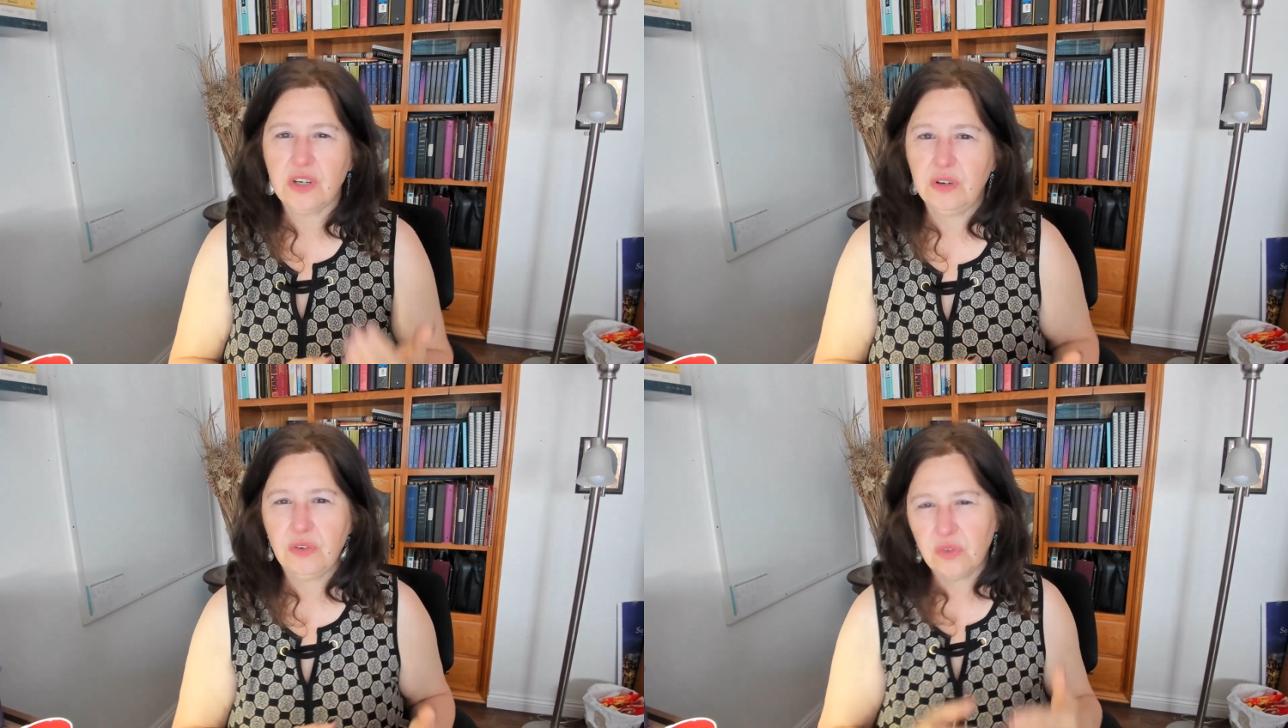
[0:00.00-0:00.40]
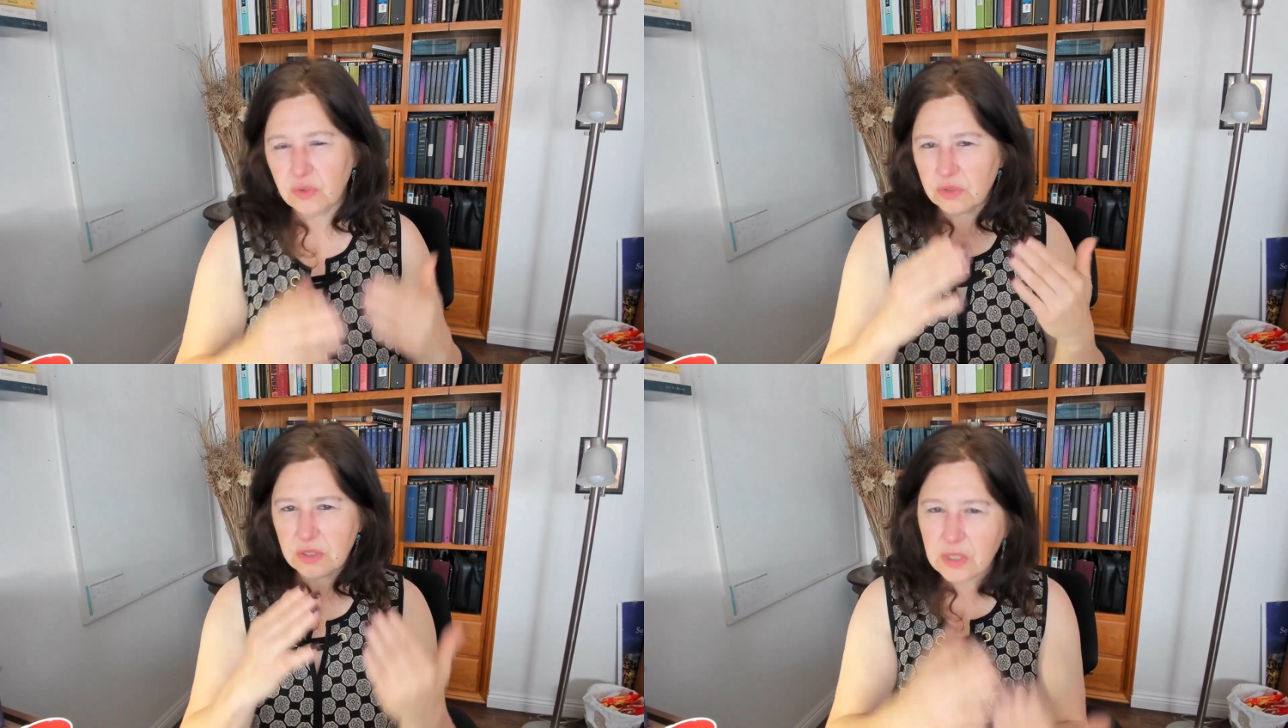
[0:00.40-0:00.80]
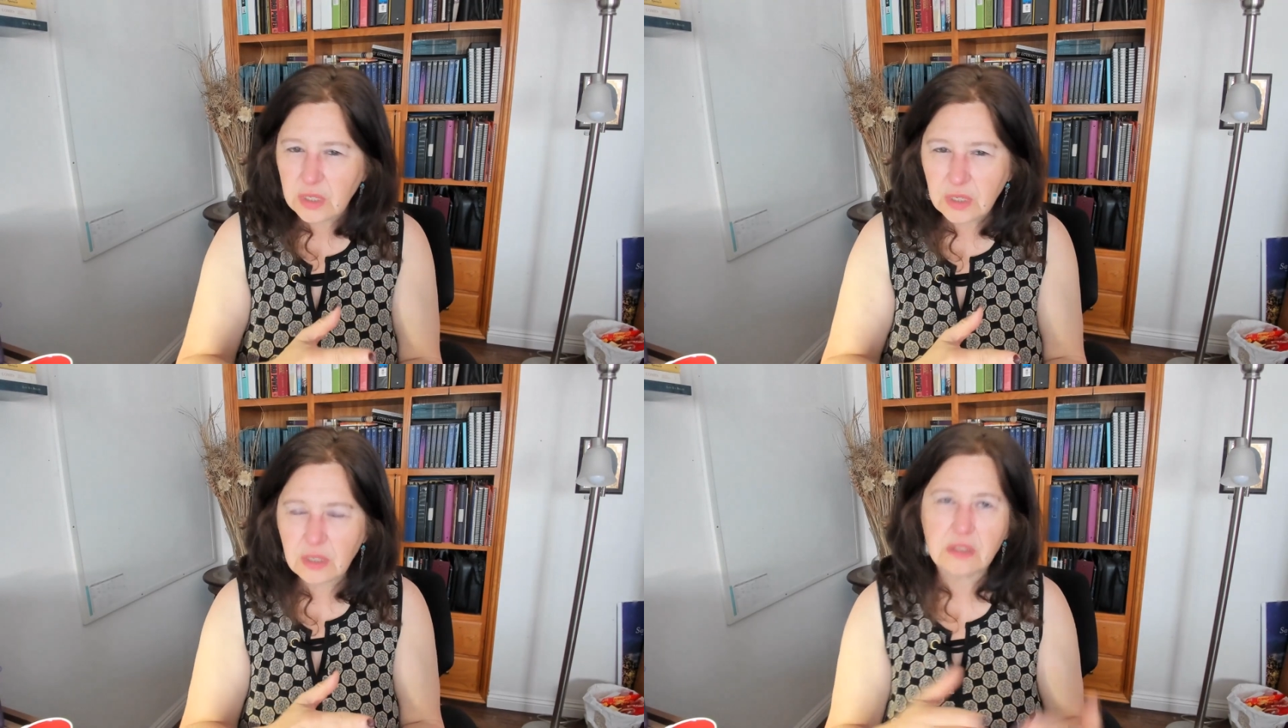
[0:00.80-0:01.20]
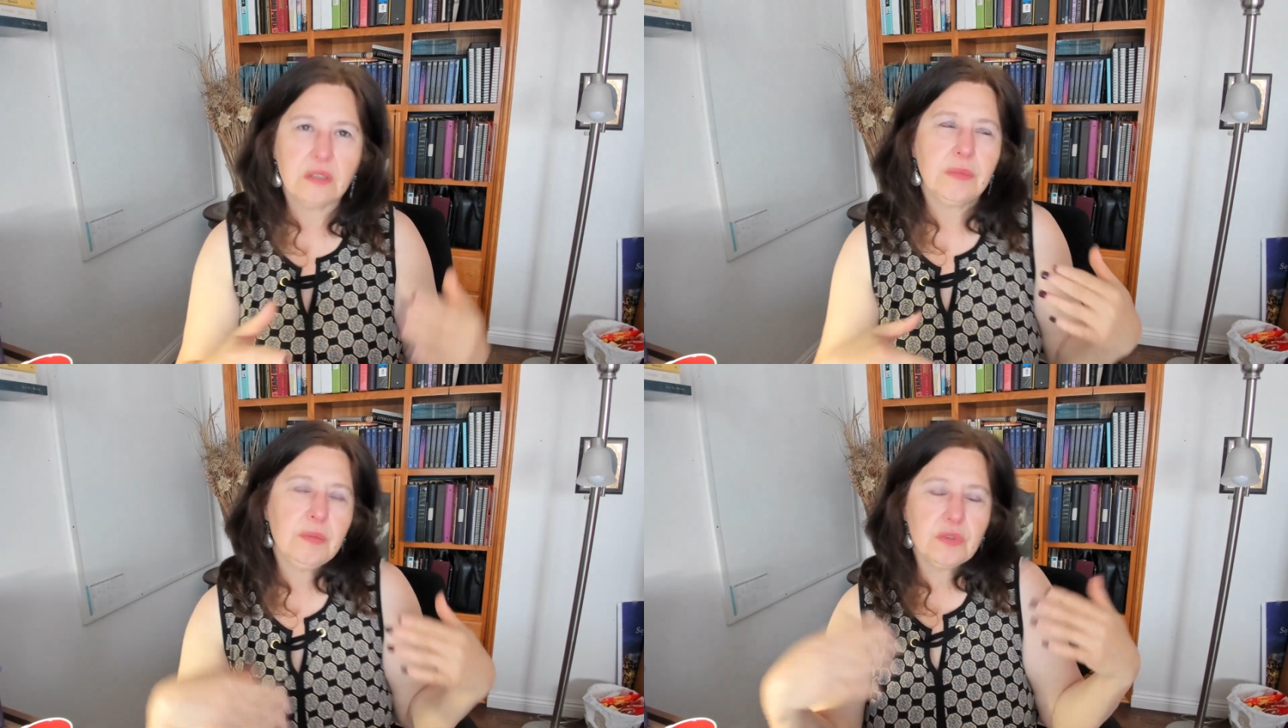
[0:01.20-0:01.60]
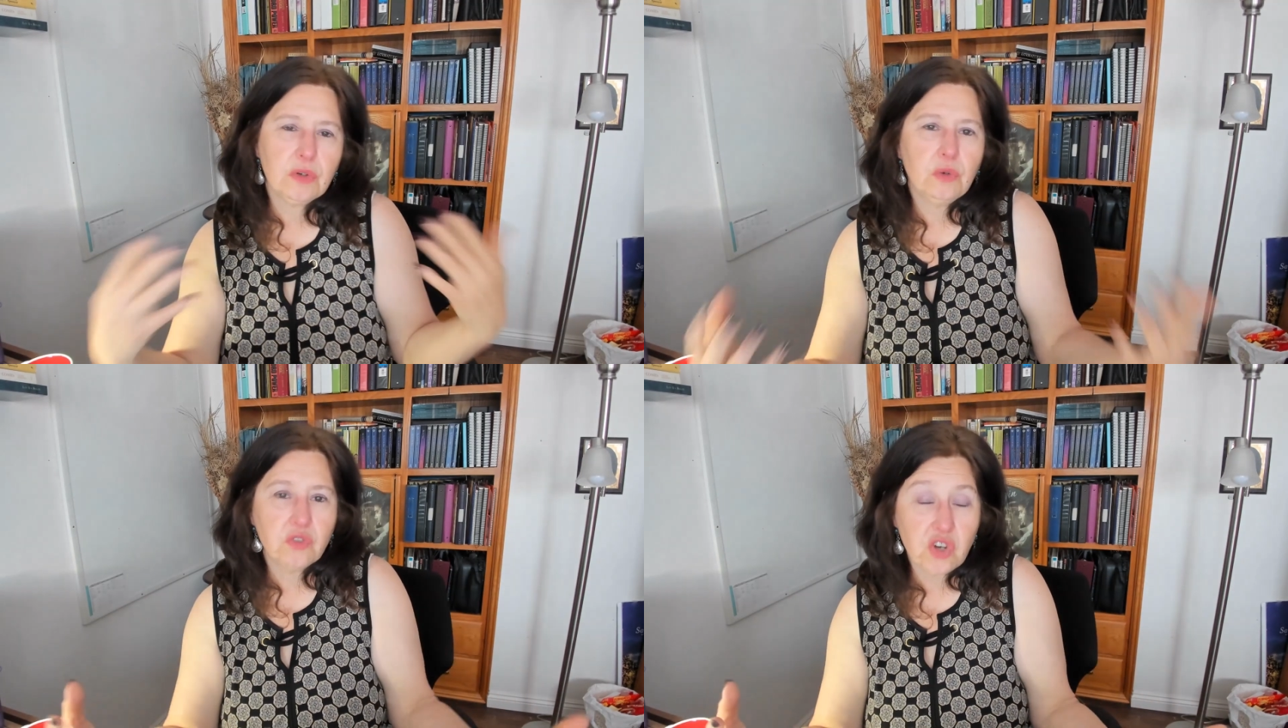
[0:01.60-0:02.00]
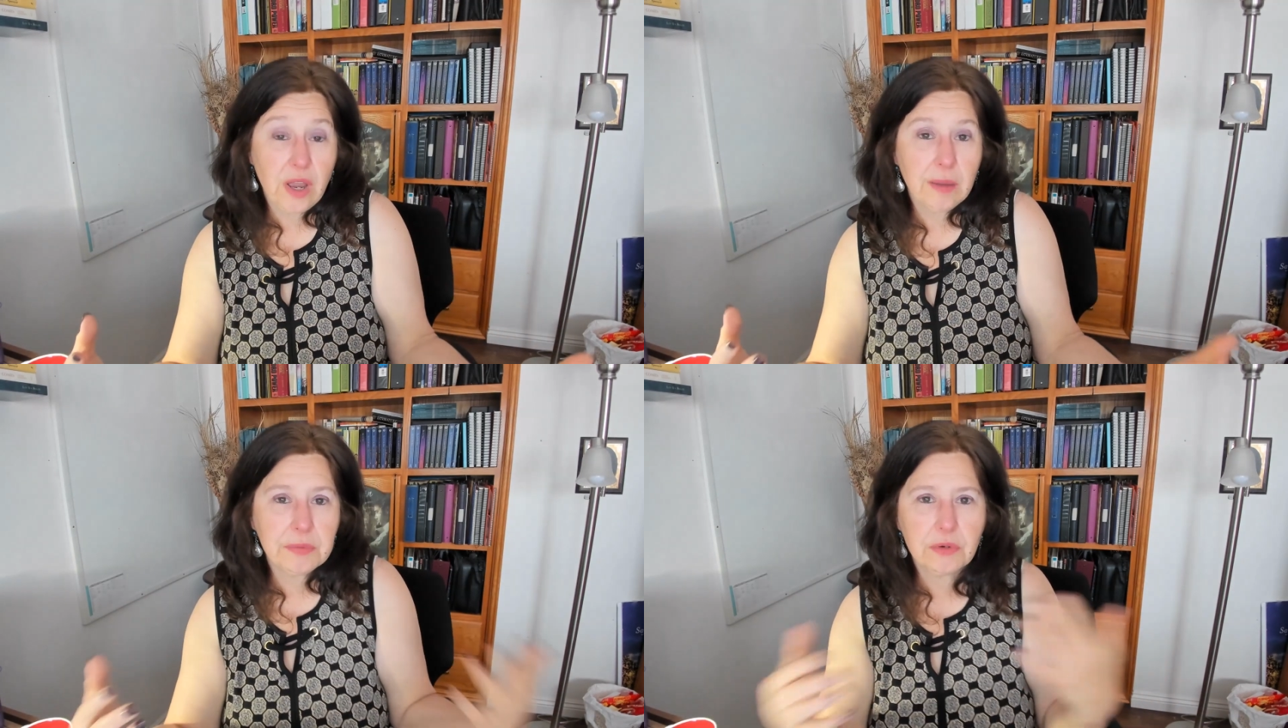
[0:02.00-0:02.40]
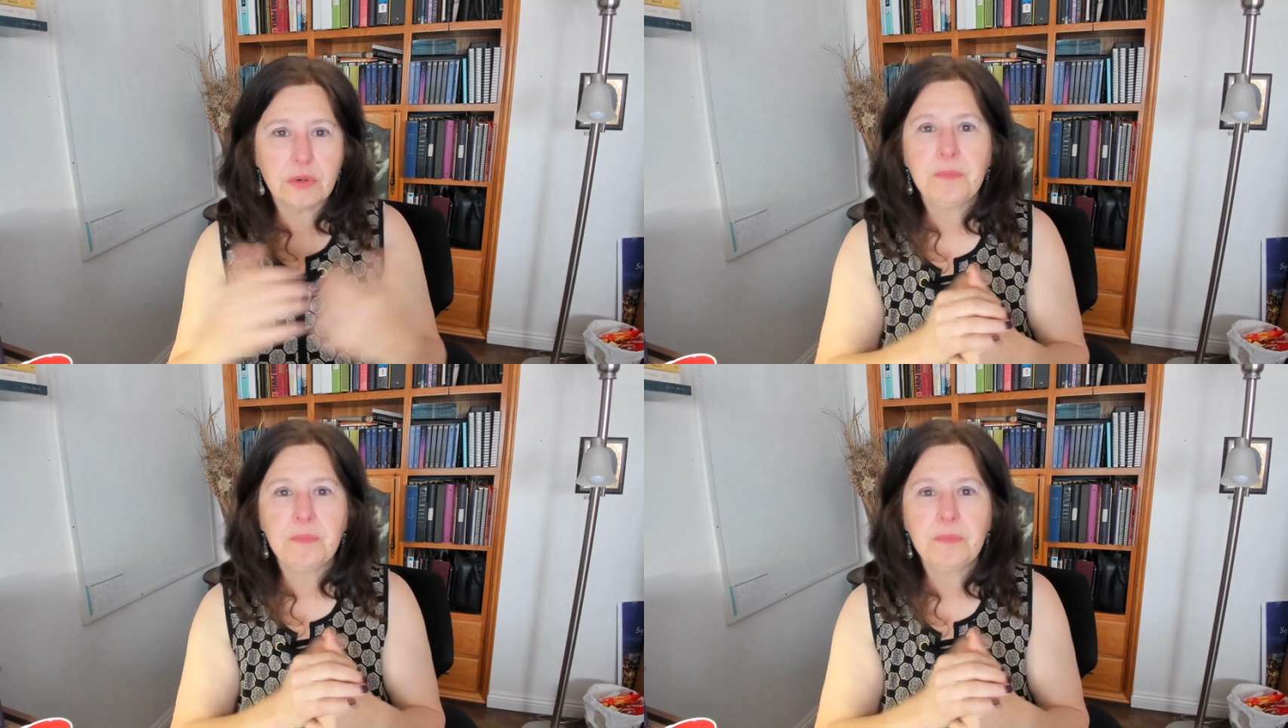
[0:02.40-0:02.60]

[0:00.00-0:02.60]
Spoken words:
character their scene, sometimes their whole chapter,